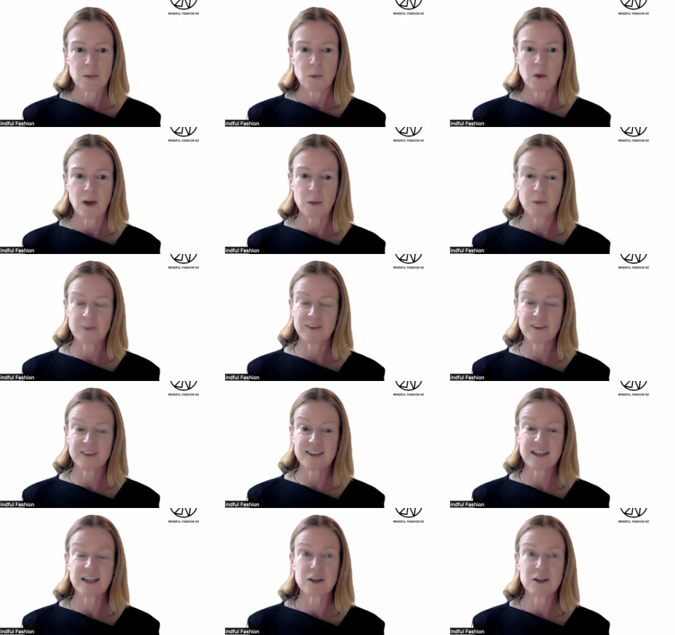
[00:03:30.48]
I was
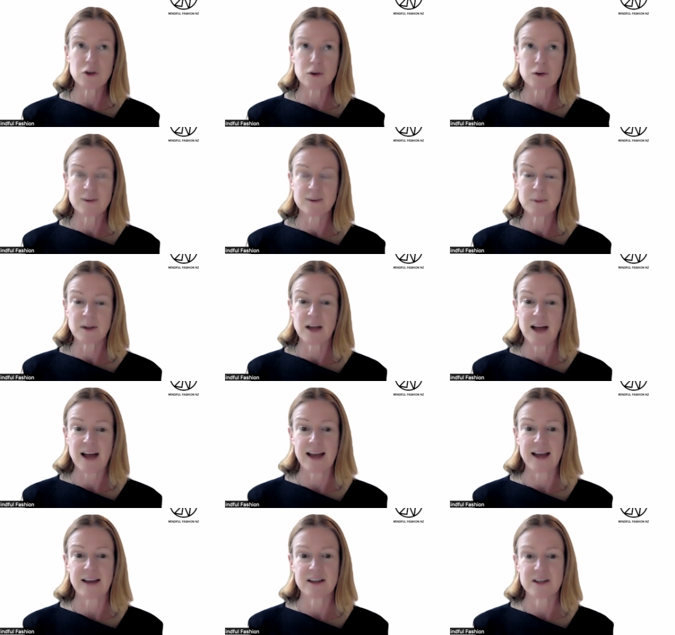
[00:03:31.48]
visiting a new
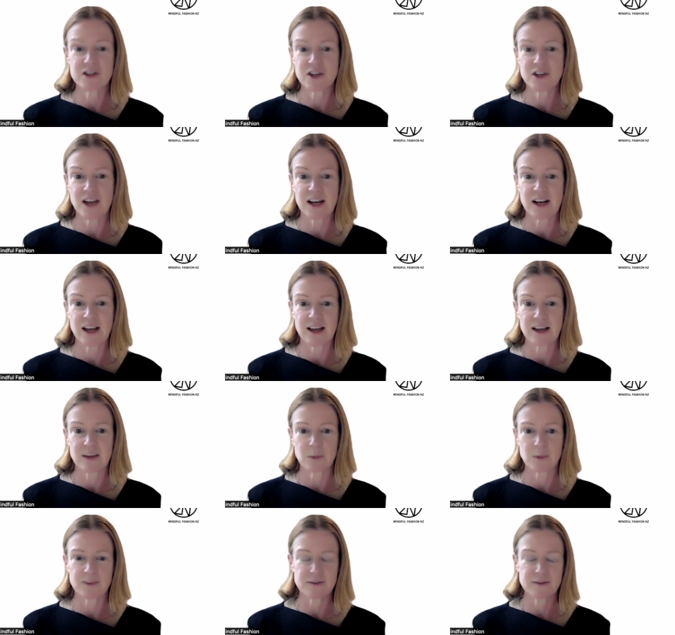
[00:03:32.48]
supplier in China. It
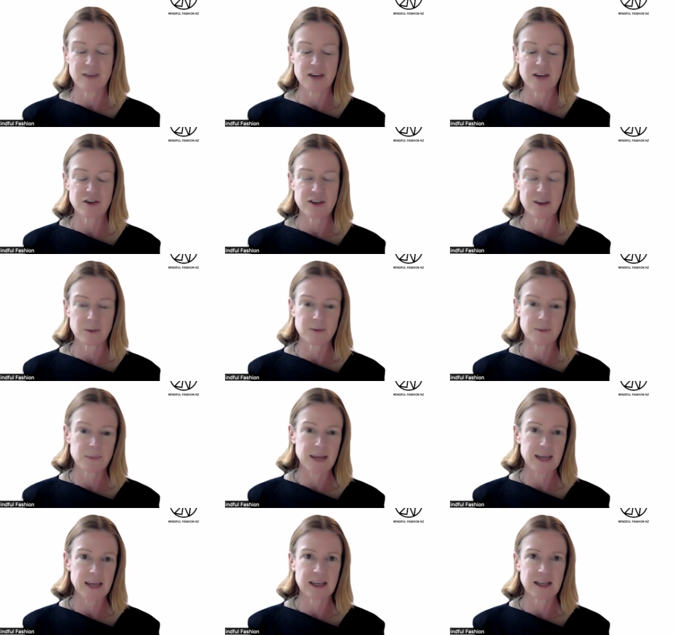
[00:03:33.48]
was a factory that was
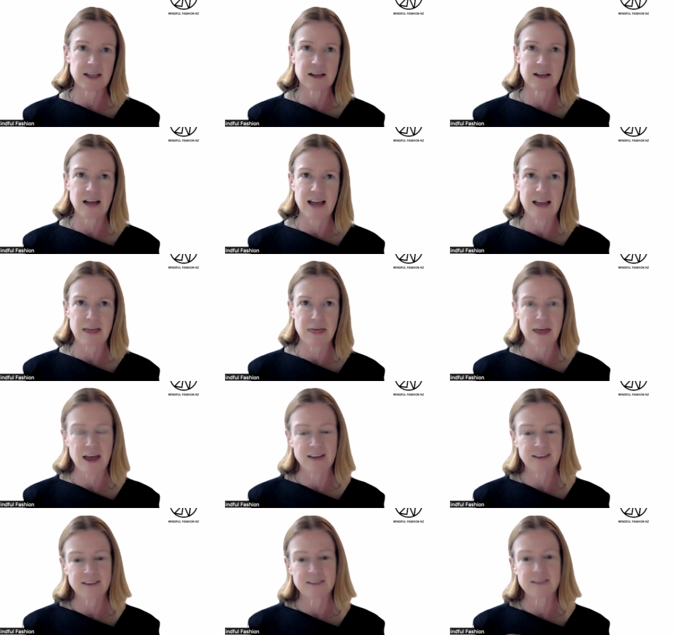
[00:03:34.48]
making like
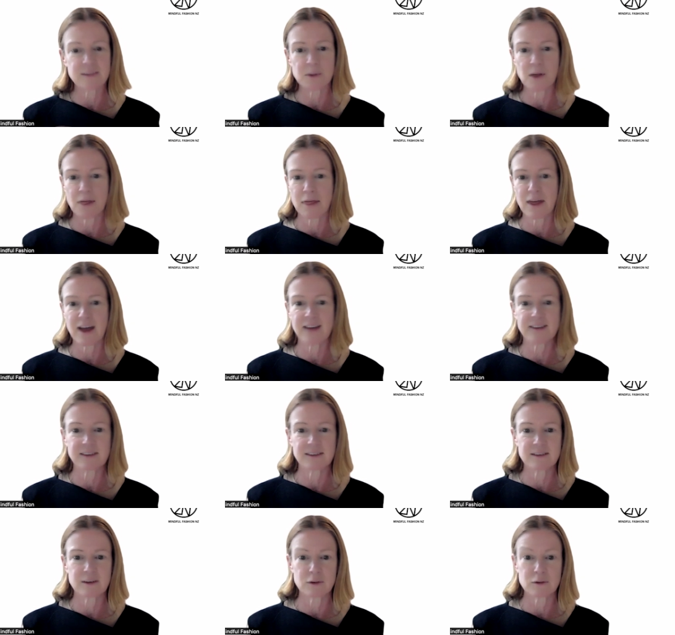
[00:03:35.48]
thousands upon
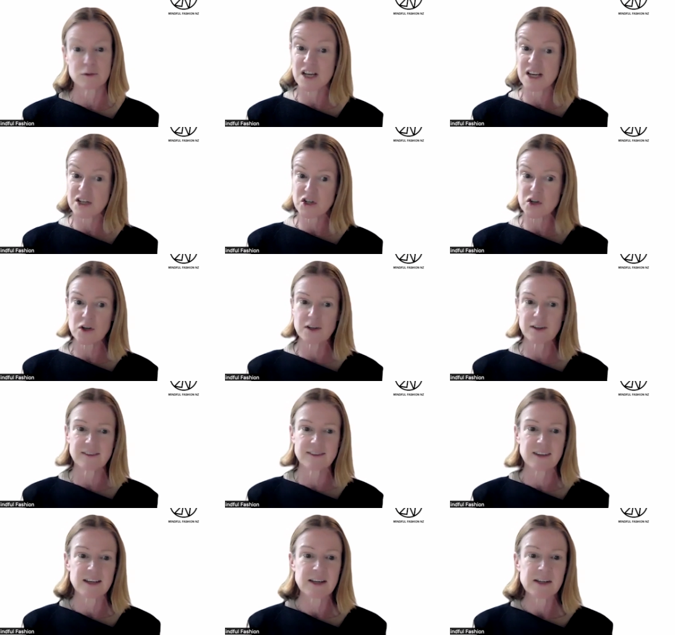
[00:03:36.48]
thousands of t-shirts.